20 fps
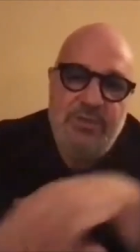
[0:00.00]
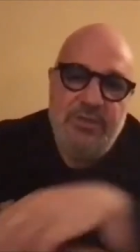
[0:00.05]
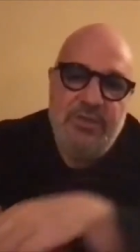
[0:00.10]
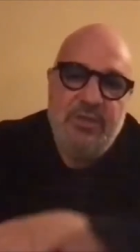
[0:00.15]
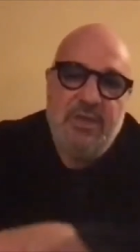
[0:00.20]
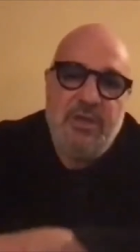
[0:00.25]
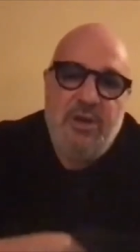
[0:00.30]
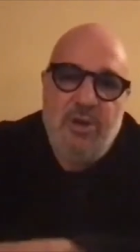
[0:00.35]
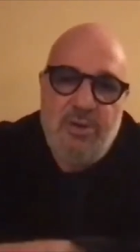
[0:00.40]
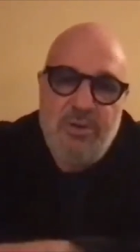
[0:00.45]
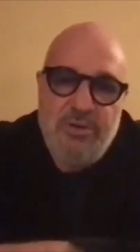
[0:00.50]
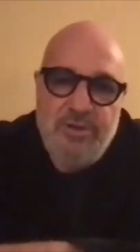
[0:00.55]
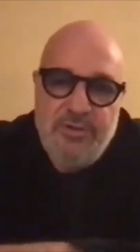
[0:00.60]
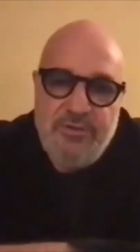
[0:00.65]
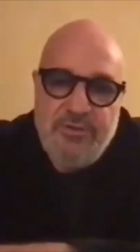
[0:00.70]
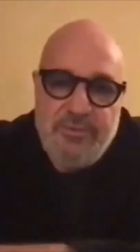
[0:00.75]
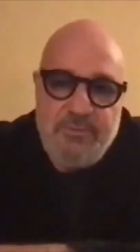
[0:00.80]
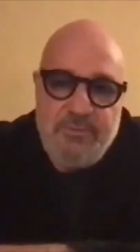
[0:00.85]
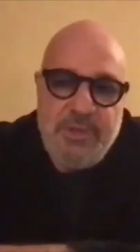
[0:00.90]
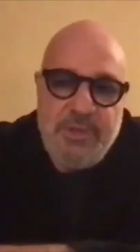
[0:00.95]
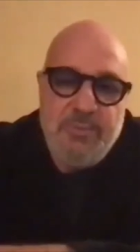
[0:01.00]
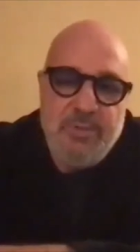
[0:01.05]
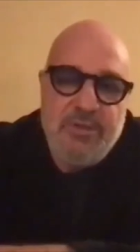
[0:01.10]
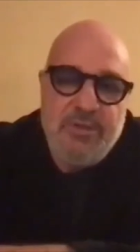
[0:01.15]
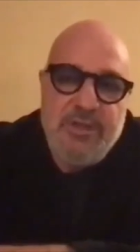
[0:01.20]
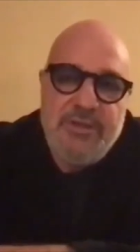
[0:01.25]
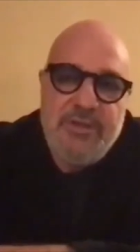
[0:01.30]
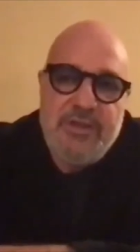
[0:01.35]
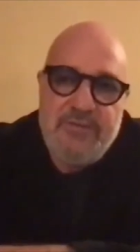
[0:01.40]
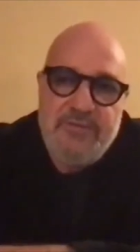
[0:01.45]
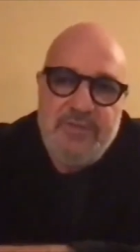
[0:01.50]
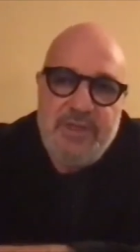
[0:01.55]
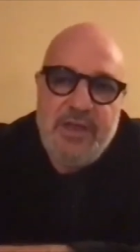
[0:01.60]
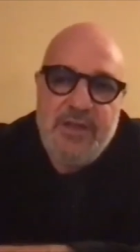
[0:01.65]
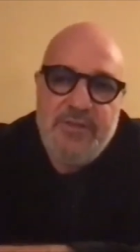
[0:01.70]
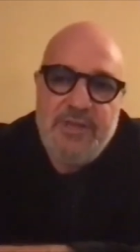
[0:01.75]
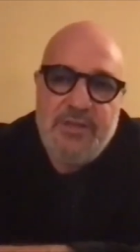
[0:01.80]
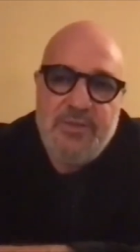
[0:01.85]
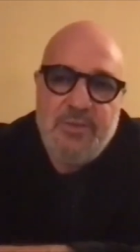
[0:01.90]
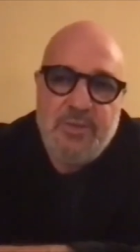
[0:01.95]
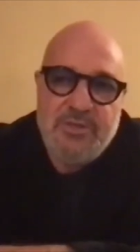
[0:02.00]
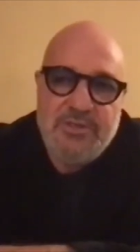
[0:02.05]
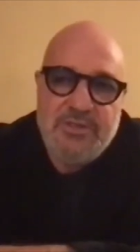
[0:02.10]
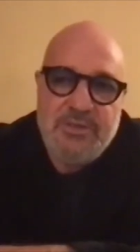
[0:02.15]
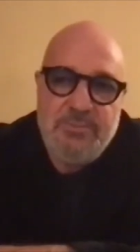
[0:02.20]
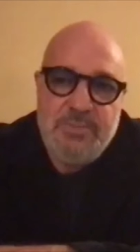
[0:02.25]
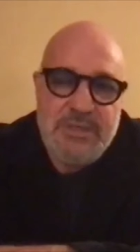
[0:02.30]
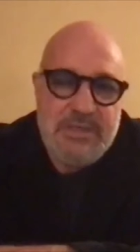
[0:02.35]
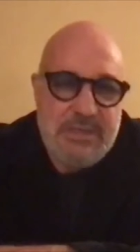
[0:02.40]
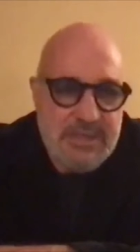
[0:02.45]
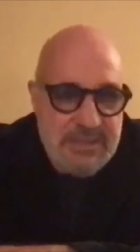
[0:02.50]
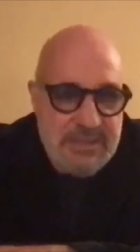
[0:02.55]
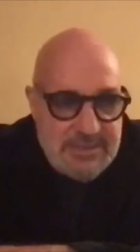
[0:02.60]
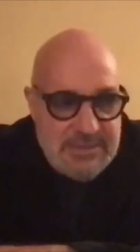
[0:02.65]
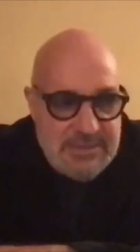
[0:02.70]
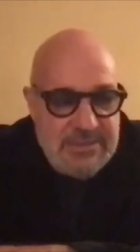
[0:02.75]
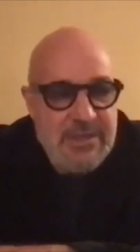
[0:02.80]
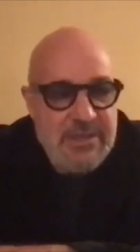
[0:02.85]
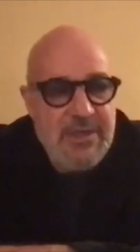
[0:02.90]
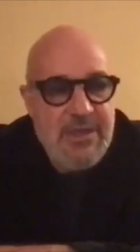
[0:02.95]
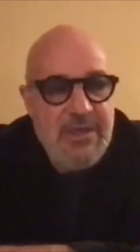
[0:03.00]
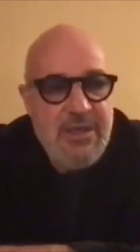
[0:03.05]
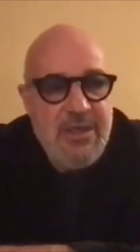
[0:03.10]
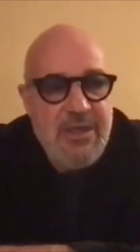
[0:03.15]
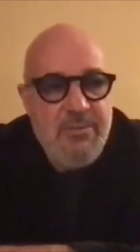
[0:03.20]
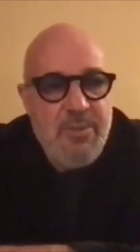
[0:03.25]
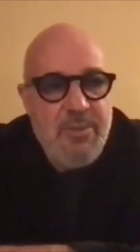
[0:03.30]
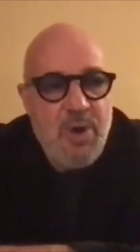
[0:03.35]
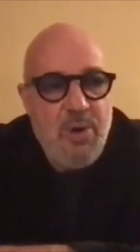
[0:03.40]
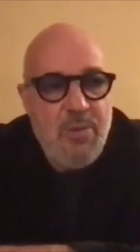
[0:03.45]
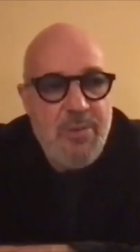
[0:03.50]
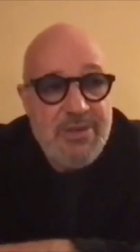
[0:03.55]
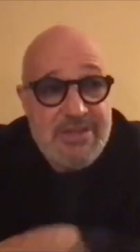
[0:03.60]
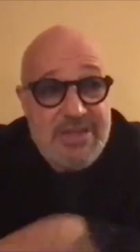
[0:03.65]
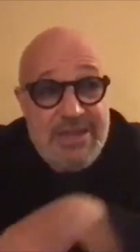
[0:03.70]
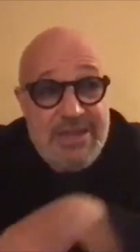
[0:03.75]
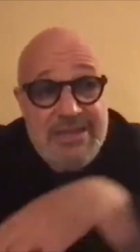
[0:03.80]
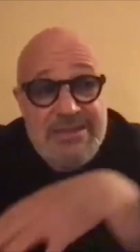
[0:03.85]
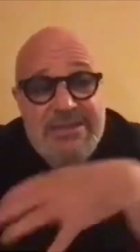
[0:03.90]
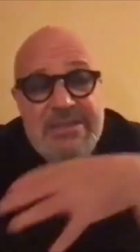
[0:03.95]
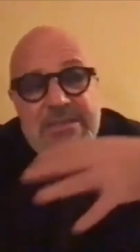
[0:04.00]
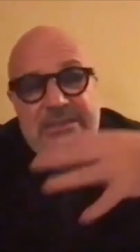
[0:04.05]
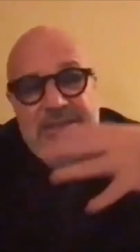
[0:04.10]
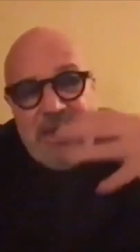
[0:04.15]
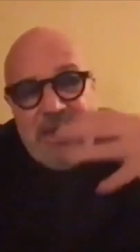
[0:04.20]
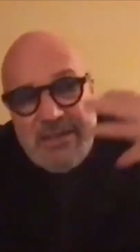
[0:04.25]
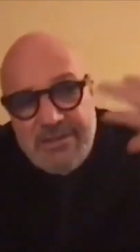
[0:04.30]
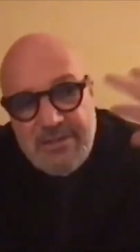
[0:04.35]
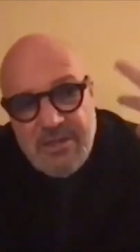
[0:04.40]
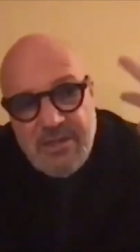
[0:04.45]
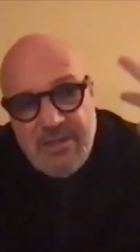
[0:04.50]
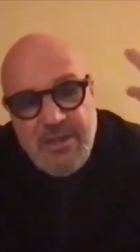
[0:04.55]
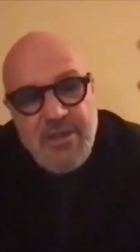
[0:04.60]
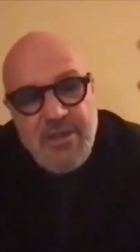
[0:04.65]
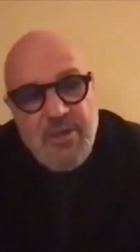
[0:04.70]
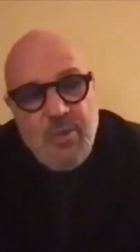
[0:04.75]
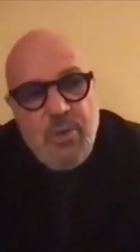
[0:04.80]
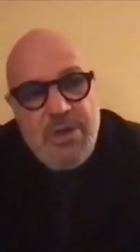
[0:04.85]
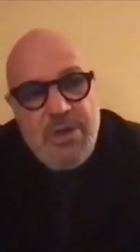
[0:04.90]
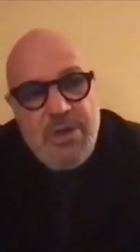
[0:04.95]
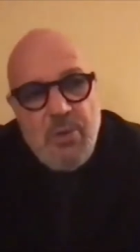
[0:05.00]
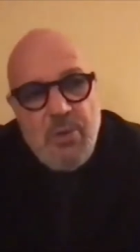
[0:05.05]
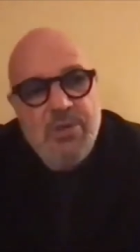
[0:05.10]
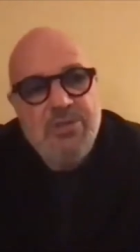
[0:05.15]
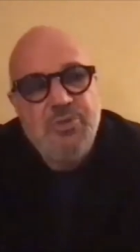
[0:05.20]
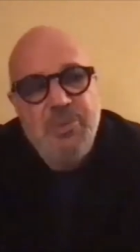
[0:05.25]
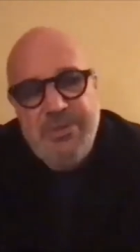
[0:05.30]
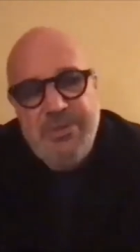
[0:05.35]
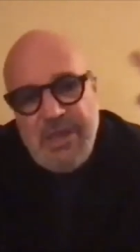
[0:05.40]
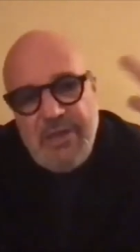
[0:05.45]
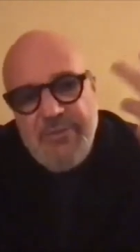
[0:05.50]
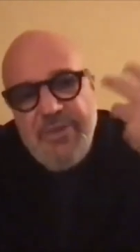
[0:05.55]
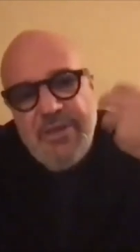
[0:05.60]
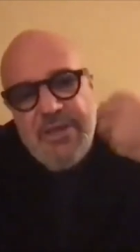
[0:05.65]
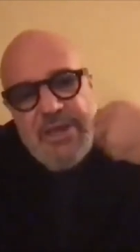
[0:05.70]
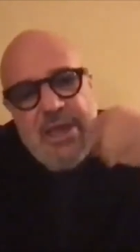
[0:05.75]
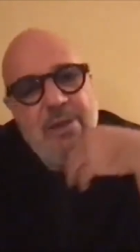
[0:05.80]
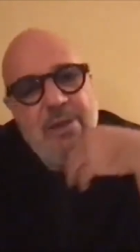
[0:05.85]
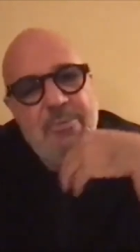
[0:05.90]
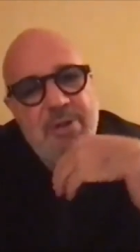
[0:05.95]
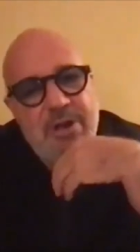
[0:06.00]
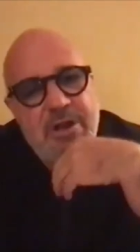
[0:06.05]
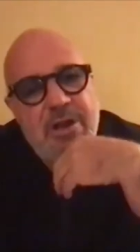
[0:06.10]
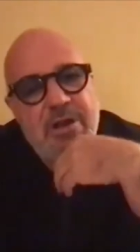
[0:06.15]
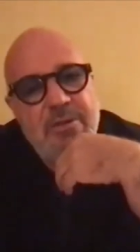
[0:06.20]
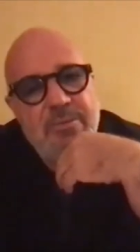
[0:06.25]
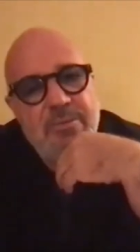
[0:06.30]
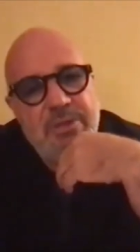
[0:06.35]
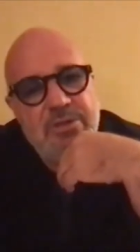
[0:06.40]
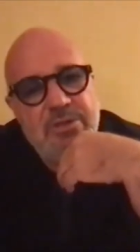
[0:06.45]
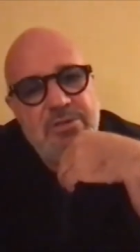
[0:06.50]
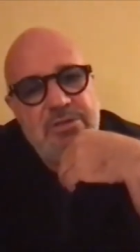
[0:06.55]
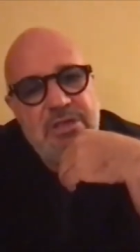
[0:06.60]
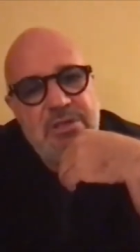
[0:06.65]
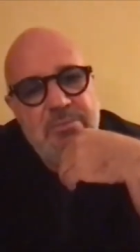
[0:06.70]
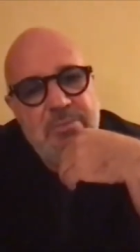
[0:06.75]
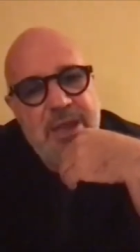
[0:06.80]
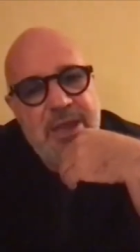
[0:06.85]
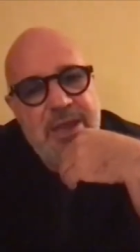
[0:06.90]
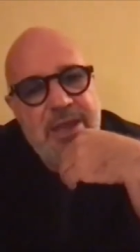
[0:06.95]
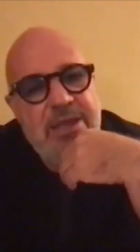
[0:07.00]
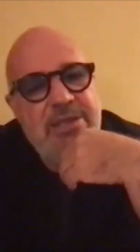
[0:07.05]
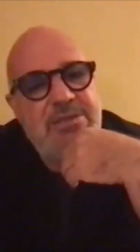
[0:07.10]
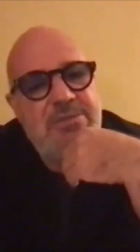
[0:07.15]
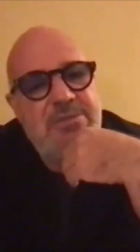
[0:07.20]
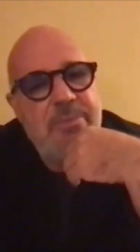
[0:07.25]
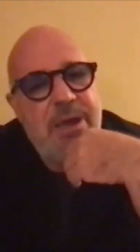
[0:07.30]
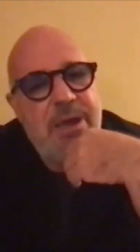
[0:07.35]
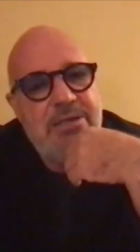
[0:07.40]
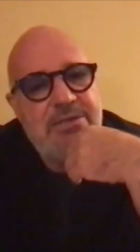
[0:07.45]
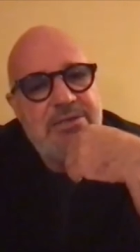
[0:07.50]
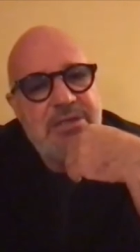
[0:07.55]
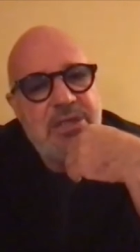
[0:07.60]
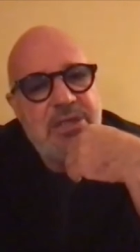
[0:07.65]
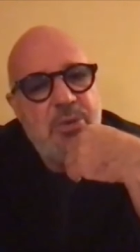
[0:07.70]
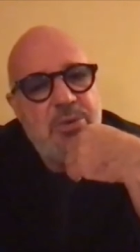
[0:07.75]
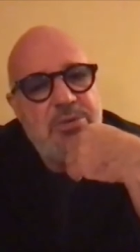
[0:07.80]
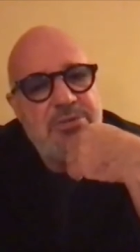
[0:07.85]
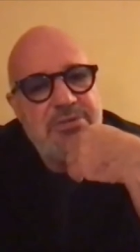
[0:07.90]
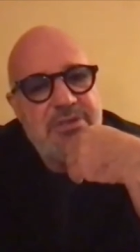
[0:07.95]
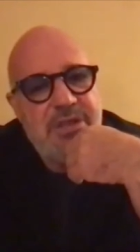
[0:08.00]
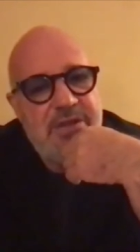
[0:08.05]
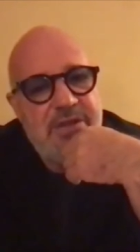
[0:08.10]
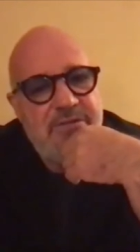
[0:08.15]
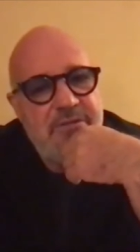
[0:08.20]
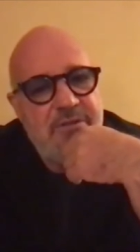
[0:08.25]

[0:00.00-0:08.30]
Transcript: all of the people that are there. That was the biggest moment. I did that when I was without the camera, because in my 8 months that I was there,